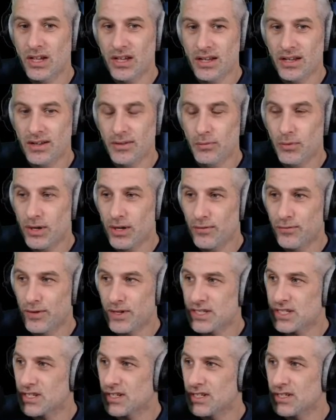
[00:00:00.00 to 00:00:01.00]
uh, when I
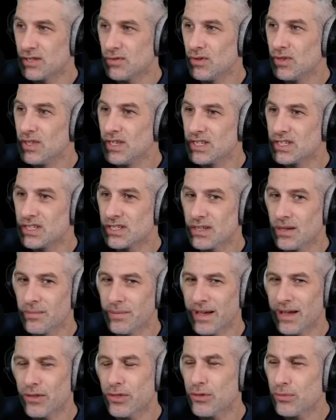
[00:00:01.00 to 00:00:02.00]
first started doing this
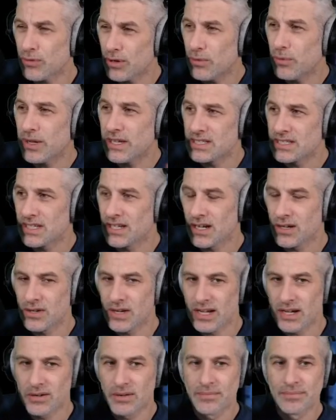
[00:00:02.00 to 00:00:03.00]
about three weeks ago
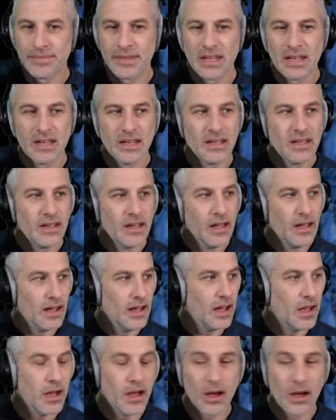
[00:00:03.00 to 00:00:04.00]
now.
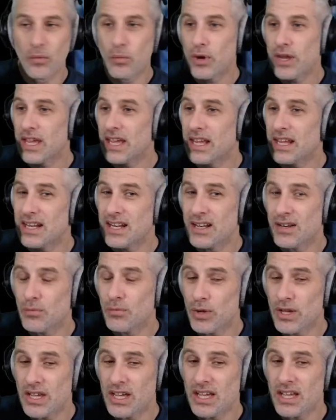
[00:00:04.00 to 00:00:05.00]
Uh, we hit
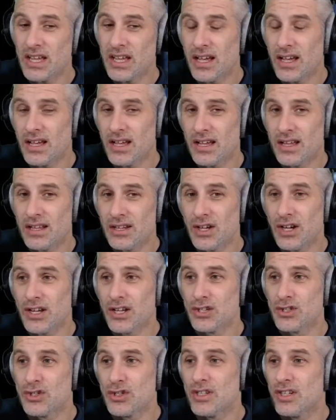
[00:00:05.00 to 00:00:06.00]
we hit uh,
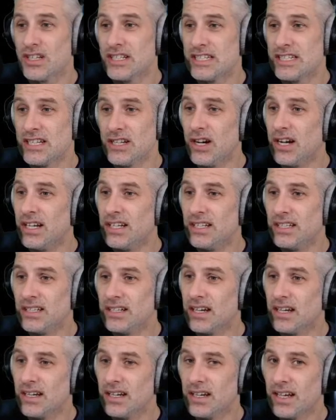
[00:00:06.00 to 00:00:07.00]
999
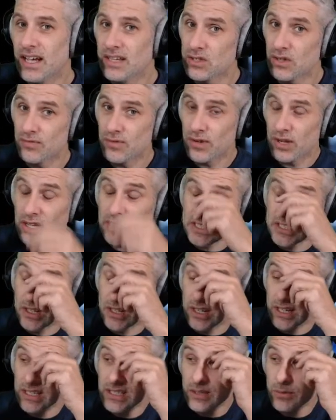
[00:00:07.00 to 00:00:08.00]
uh, as of last
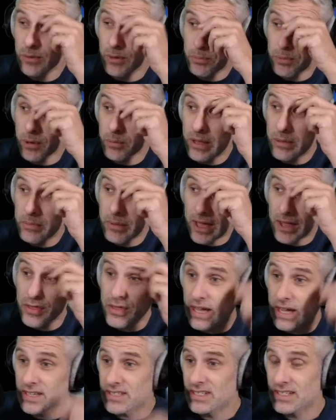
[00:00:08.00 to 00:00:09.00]
night, so we're probably about
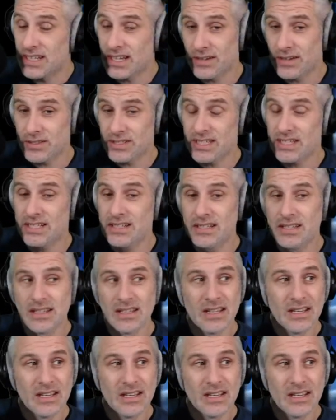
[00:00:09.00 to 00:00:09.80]
thousand hours in.